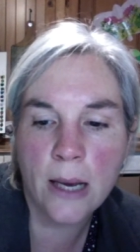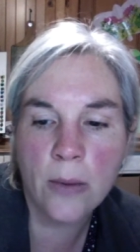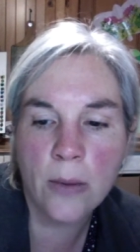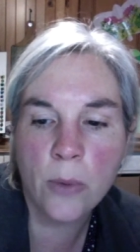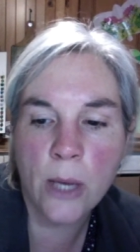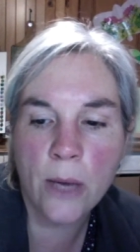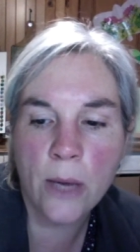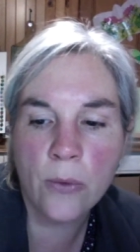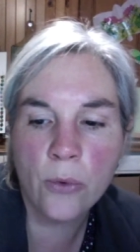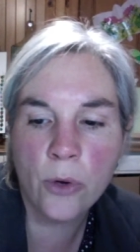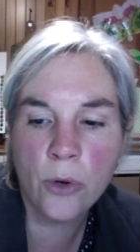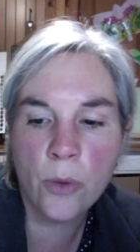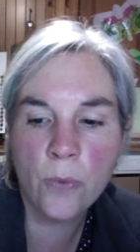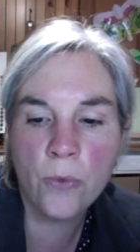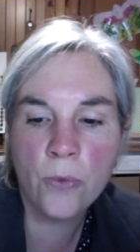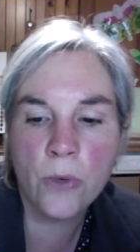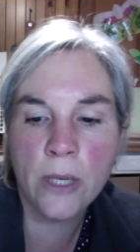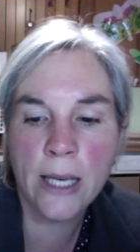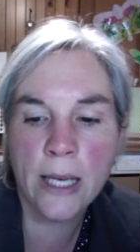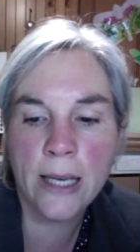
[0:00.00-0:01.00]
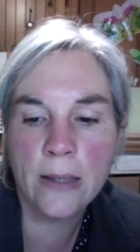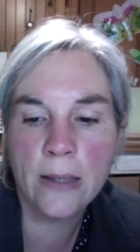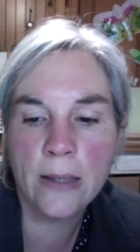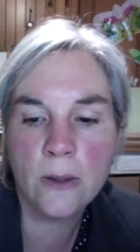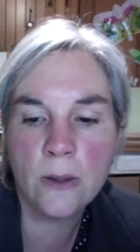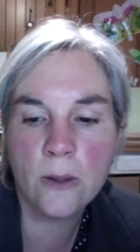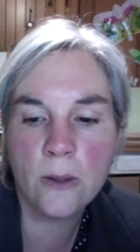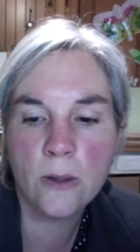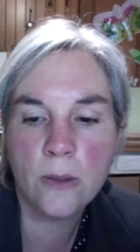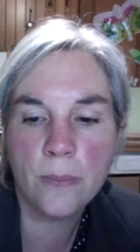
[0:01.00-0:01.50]
and we have room for
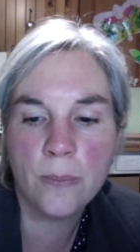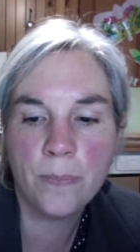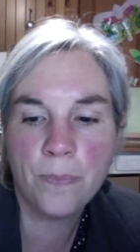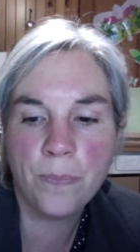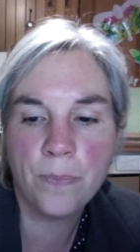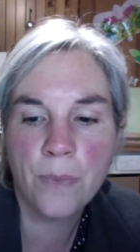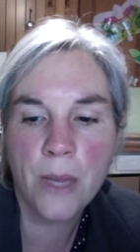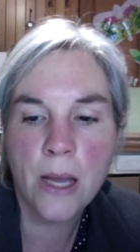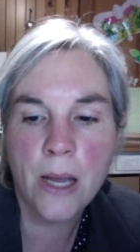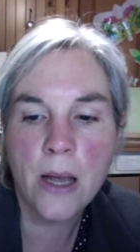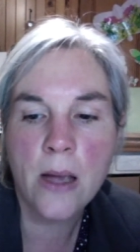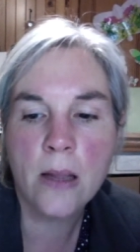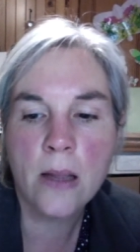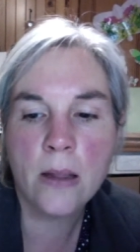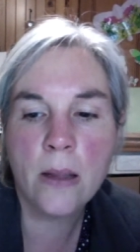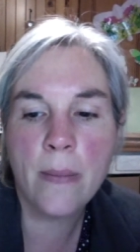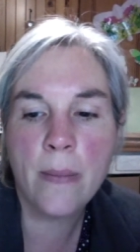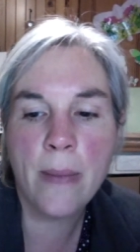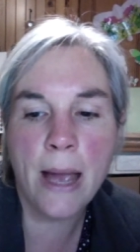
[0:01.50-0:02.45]
guests." The